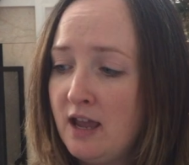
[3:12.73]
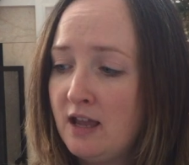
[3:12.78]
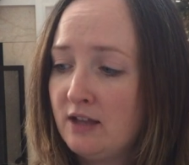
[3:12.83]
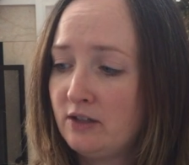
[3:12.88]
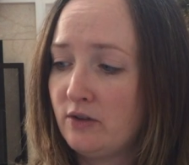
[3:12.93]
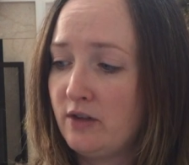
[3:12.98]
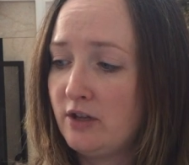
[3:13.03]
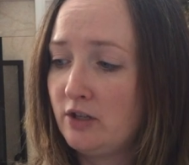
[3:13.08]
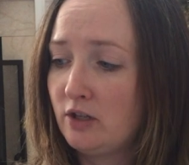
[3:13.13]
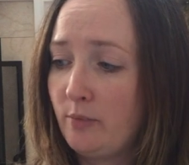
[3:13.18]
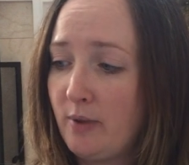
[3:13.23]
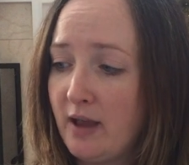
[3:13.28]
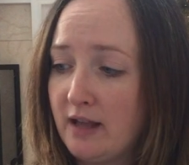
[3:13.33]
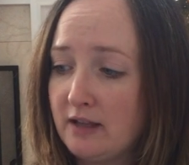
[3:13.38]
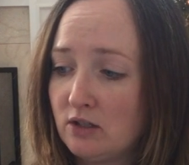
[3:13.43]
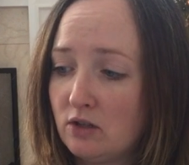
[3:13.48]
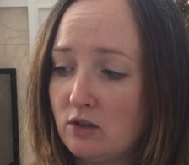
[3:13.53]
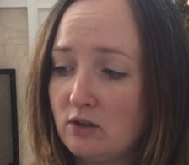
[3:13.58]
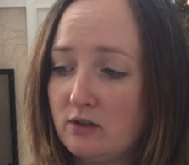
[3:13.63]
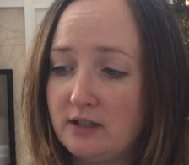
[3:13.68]
So these are
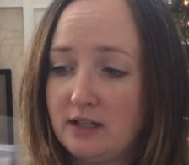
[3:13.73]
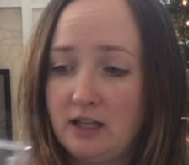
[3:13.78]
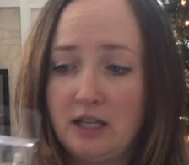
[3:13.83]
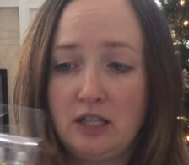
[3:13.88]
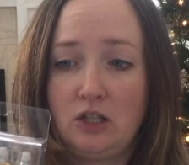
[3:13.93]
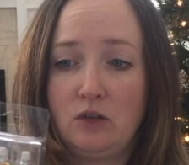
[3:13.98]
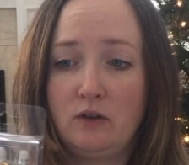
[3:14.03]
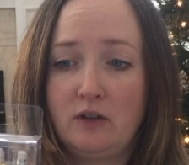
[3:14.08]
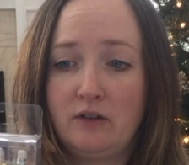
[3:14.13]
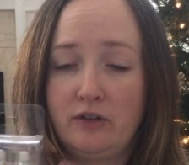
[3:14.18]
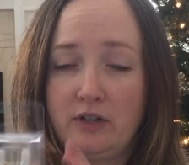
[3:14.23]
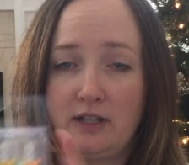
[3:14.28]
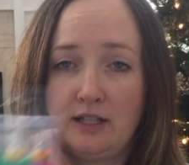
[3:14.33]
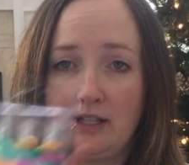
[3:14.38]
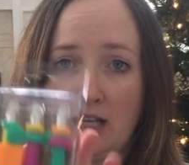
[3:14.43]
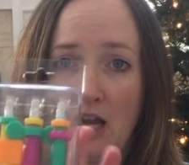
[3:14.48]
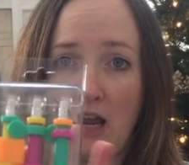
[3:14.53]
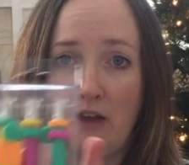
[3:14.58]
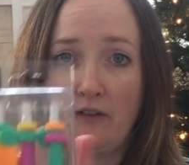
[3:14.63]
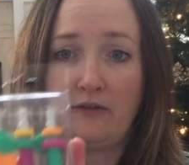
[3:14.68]
pencils and they do different
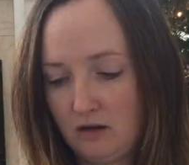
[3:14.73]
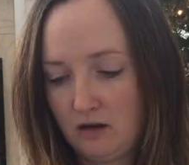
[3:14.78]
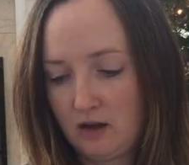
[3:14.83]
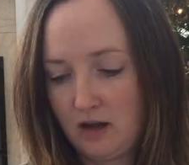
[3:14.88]
stuff.